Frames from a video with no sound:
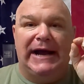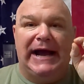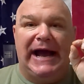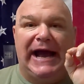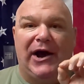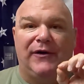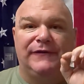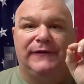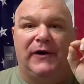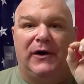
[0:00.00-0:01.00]
how
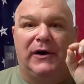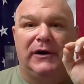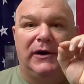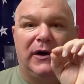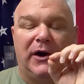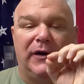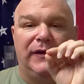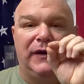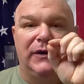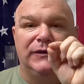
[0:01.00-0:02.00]
far are
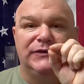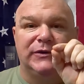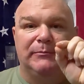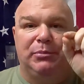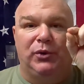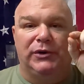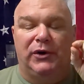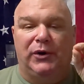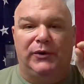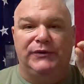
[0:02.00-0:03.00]
those bullet
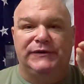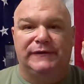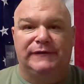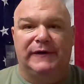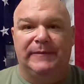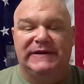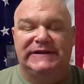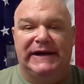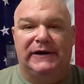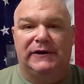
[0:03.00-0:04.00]
holes from the
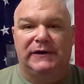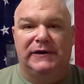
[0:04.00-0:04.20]
center